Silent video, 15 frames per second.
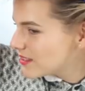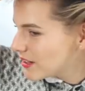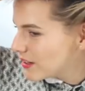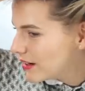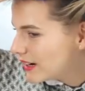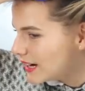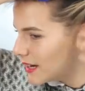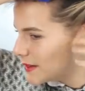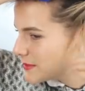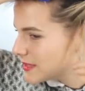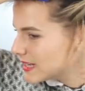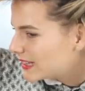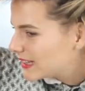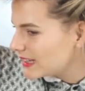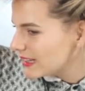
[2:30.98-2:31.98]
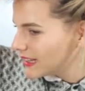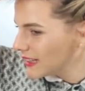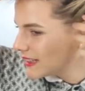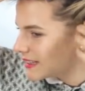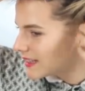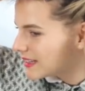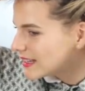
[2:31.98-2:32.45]
So here I am
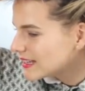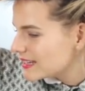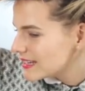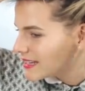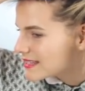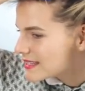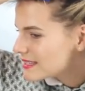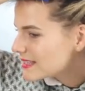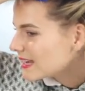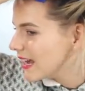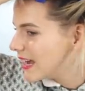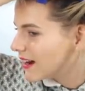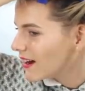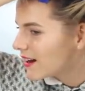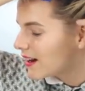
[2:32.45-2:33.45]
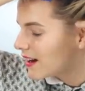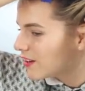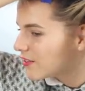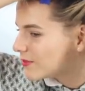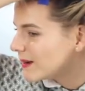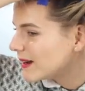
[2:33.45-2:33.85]
taking this hair of